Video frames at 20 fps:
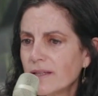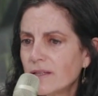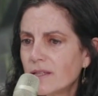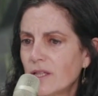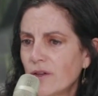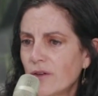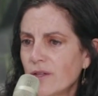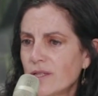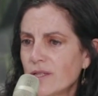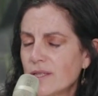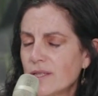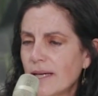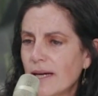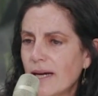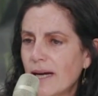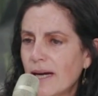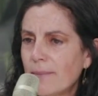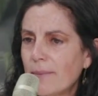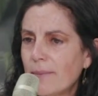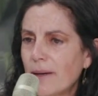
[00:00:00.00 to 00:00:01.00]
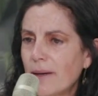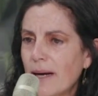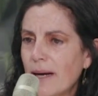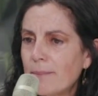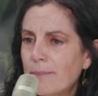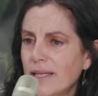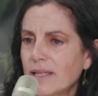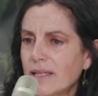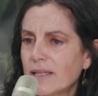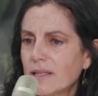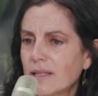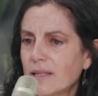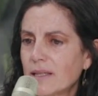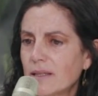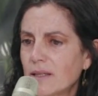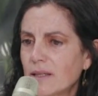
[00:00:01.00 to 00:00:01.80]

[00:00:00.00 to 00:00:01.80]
there is a big